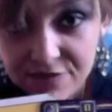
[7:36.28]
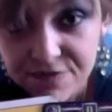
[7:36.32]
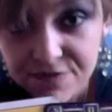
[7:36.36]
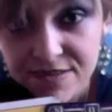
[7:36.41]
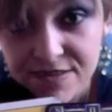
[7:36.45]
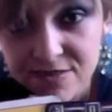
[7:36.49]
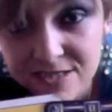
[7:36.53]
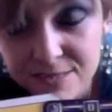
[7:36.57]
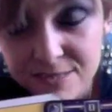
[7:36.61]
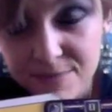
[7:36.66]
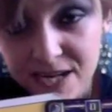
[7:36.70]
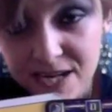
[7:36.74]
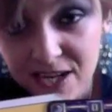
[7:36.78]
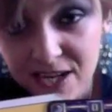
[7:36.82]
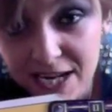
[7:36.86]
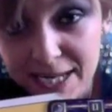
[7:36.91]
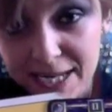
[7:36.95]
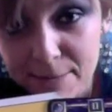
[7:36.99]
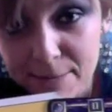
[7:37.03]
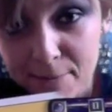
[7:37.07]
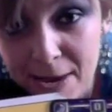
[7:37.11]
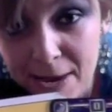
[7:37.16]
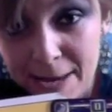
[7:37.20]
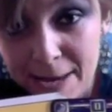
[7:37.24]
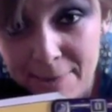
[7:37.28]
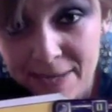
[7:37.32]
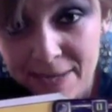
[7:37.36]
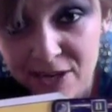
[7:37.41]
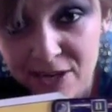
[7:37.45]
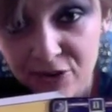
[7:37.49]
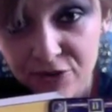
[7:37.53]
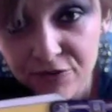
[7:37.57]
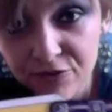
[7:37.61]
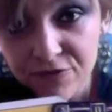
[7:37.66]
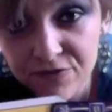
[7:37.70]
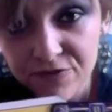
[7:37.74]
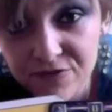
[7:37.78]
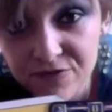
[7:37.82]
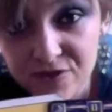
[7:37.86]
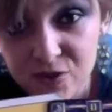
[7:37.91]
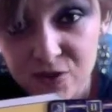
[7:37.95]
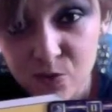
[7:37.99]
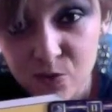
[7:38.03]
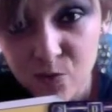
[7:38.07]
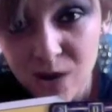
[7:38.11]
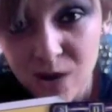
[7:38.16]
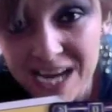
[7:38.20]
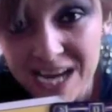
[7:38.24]
feels to me like it may be good
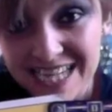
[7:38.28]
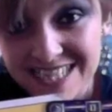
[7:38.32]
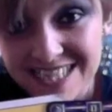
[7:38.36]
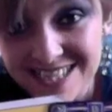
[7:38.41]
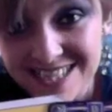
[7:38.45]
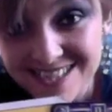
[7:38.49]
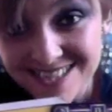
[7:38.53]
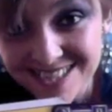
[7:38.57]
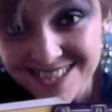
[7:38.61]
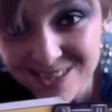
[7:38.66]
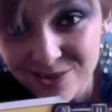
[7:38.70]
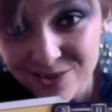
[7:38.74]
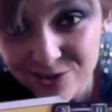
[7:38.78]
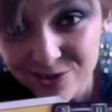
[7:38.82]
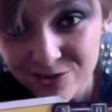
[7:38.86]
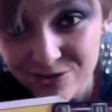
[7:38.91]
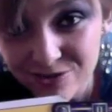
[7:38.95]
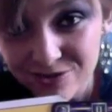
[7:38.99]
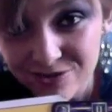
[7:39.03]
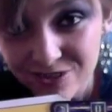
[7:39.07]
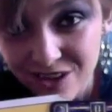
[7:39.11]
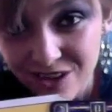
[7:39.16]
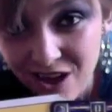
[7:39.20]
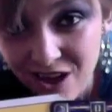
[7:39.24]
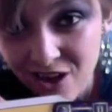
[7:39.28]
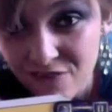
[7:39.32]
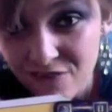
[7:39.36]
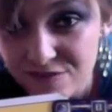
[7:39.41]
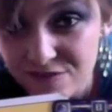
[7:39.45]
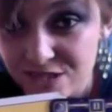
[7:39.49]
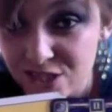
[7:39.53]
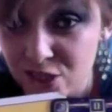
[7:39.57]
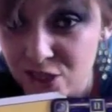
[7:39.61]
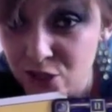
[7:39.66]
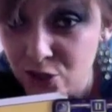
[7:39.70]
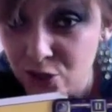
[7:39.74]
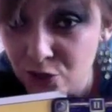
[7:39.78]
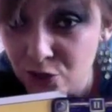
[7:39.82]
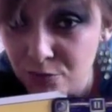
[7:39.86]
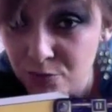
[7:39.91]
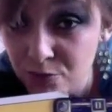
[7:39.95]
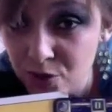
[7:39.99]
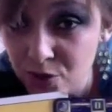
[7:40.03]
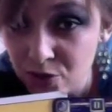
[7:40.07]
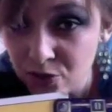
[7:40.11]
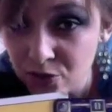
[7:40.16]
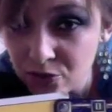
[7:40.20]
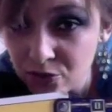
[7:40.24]
to wait until after the new
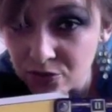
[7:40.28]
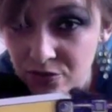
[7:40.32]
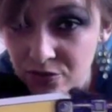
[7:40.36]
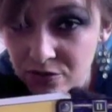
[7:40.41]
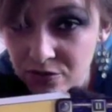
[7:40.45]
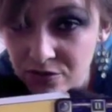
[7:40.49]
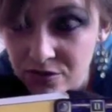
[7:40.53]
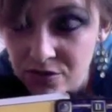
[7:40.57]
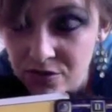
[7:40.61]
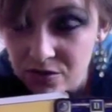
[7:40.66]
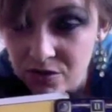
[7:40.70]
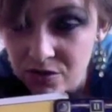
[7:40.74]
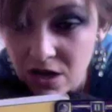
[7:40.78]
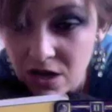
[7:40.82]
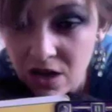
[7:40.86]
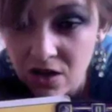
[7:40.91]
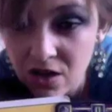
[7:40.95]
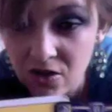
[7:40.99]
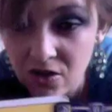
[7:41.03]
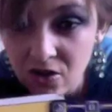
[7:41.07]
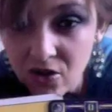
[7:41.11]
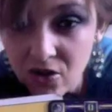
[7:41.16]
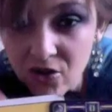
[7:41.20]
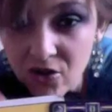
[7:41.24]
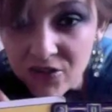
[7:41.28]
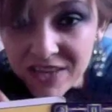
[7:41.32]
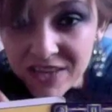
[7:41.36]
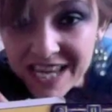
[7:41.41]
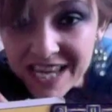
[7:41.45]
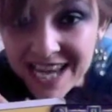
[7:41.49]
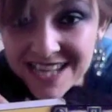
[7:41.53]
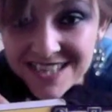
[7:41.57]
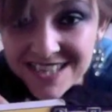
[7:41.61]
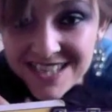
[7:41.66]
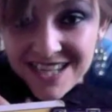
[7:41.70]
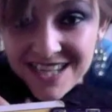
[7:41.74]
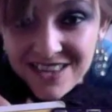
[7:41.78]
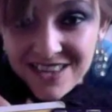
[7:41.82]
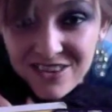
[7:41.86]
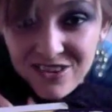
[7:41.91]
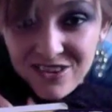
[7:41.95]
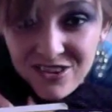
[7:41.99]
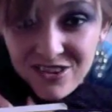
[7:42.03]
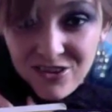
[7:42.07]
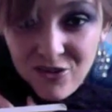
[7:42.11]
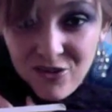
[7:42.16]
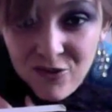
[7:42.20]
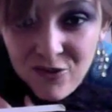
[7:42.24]
moon on the
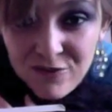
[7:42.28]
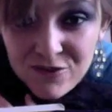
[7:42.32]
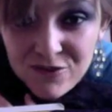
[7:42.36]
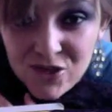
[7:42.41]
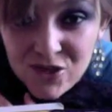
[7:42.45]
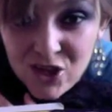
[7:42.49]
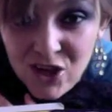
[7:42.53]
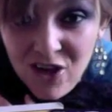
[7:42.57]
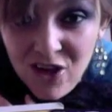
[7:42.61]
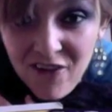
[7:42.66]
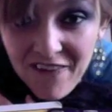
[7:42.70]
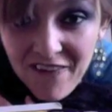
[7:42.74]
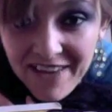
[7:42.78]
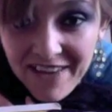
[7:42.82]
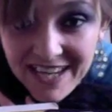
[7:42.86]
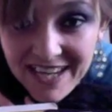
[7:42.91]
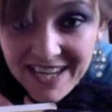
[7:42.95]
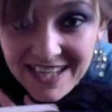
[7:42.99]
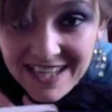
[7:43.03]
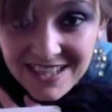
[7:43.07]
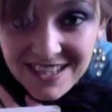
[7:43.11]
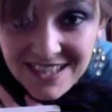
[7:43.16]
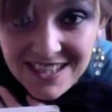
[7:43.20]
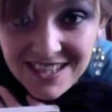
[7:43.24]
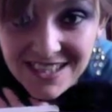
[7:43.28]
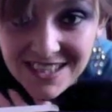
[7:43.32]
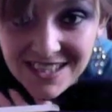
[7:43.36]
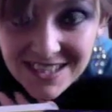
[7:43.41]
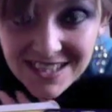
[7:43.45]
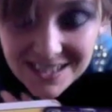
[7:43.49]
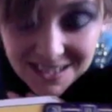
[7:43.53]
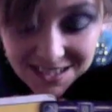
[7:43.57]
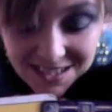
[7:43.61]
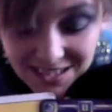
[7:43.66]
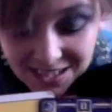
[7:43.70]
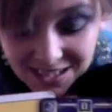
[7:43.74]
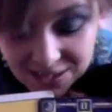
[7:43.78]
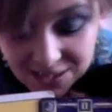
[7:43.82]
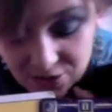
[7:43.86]
18th of July. The